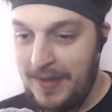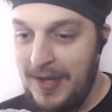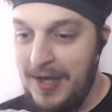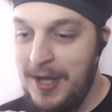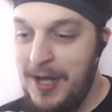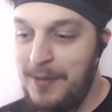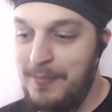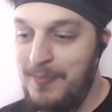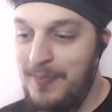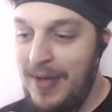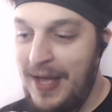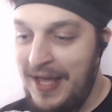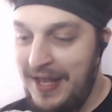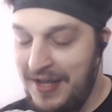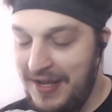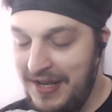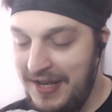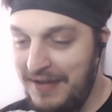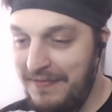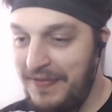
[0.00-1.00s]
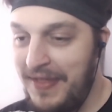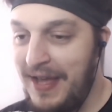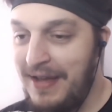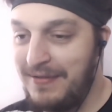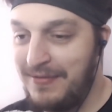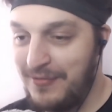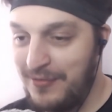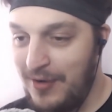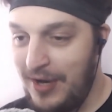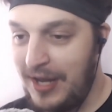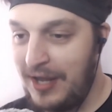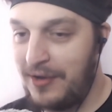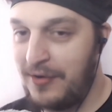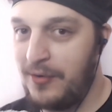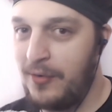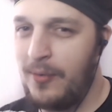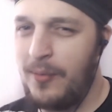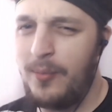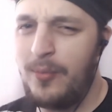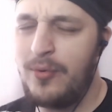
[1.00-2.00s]
And I love that. Really
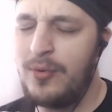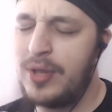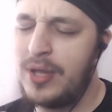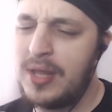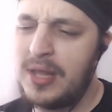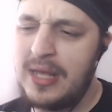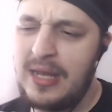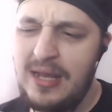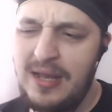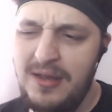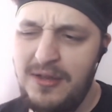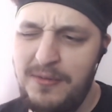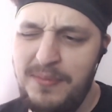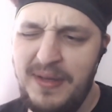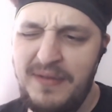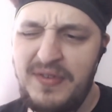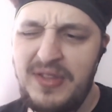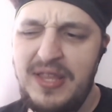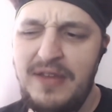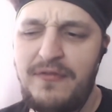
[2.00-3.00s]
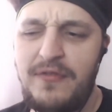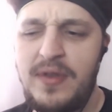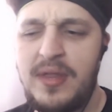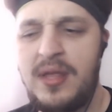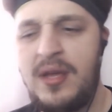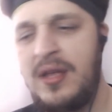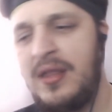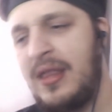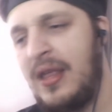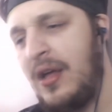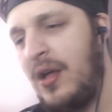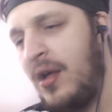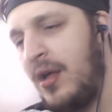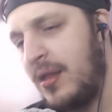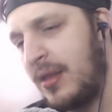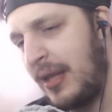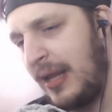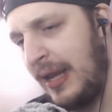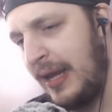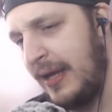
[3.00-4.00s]
cool. And we're also seeing a little bit of a different side to
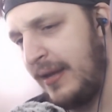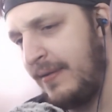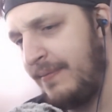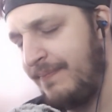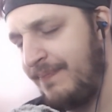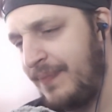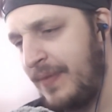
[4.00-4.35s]
Arsclad.